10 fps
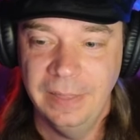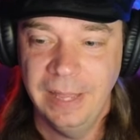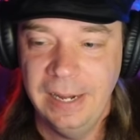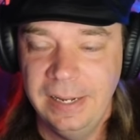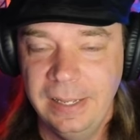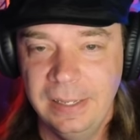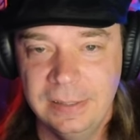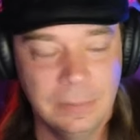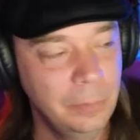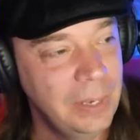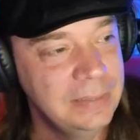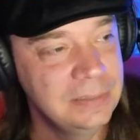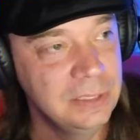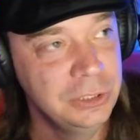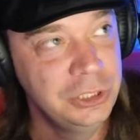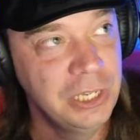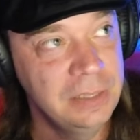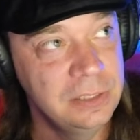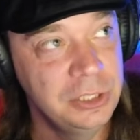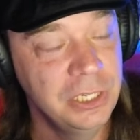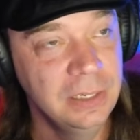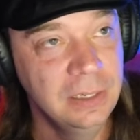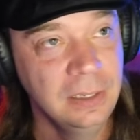That is by suggestion